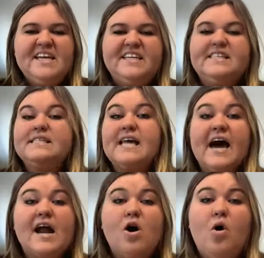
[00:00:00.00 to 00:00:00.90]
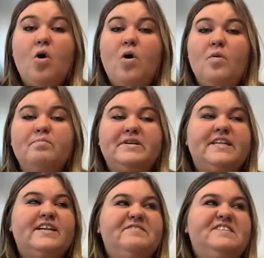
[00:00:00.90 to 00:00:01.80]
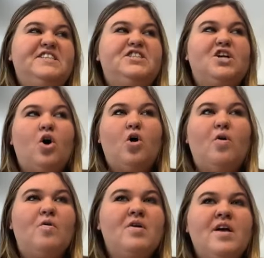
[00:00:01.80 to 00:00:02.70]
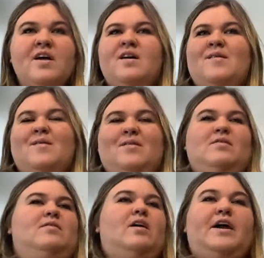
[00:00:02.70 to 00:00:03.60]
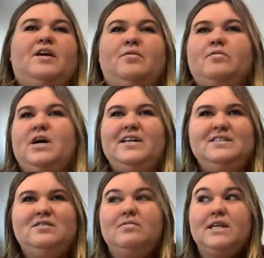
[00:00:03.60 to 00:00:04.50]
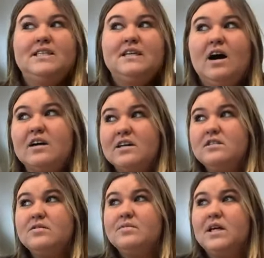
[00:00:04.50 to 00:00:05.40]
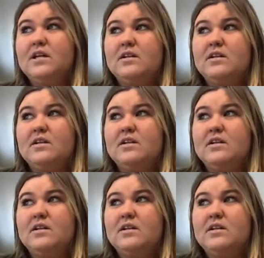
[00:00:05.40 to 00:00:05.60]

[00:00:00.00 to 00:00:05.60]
He sat at home, didn't really know Like, why is nobody talking to me?